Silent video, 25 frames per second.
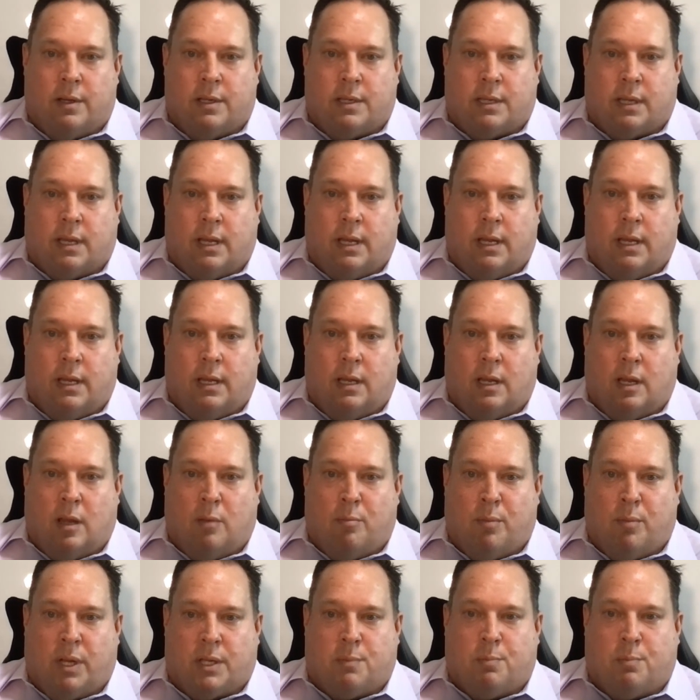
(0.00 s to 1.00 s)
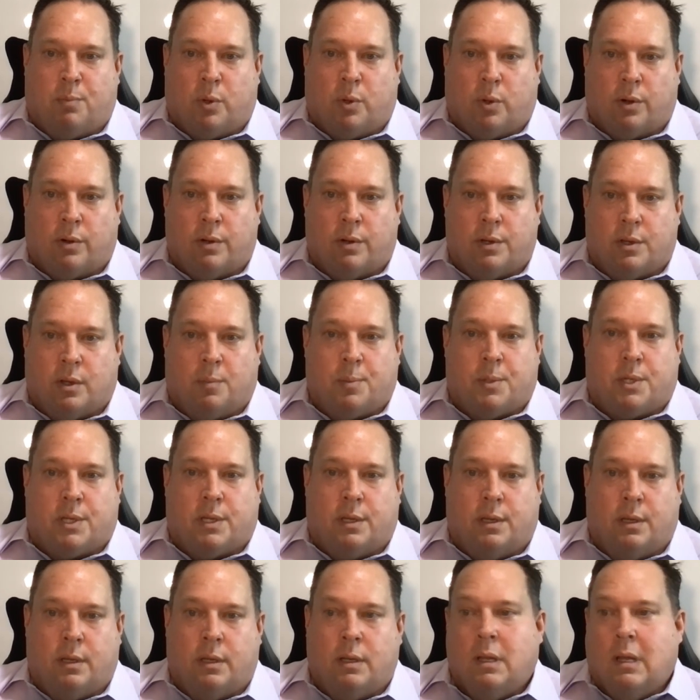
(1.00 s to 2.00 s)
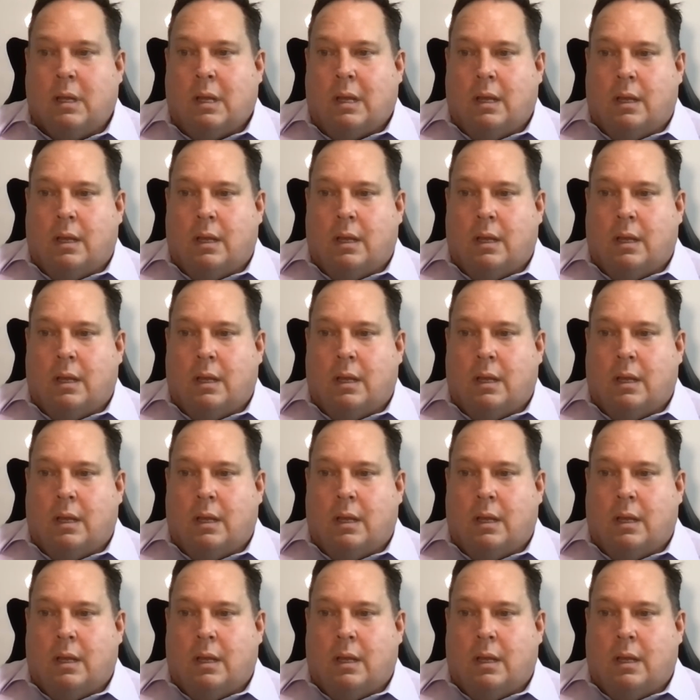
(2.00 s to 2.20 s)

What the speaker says: is a much broader adoption.